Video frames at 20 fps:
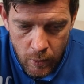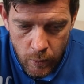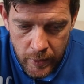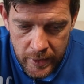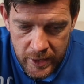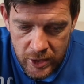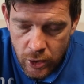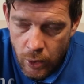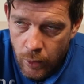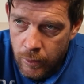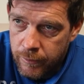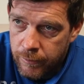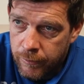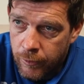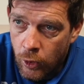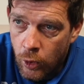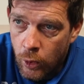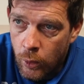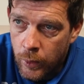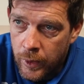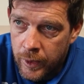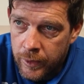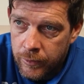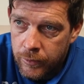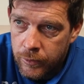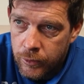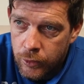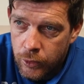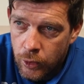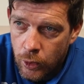when he's going forward,
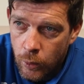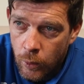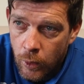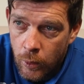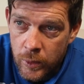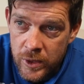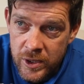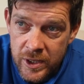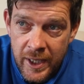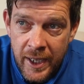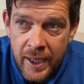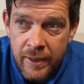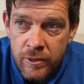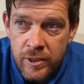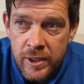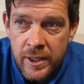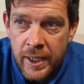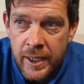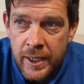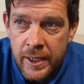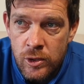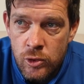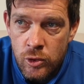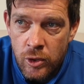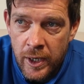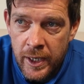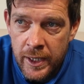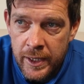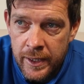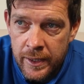do what we see every day in
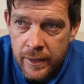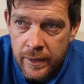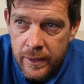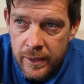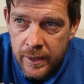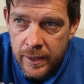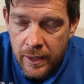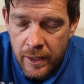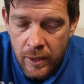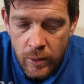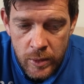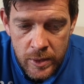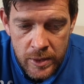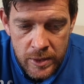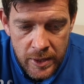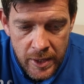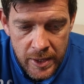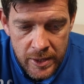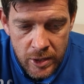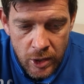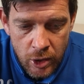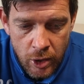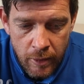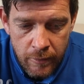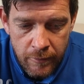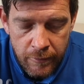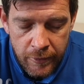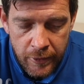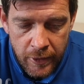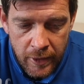training. You know, he's a
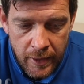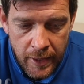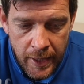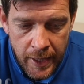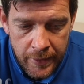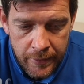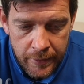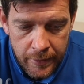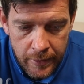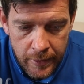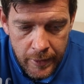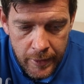confident lad.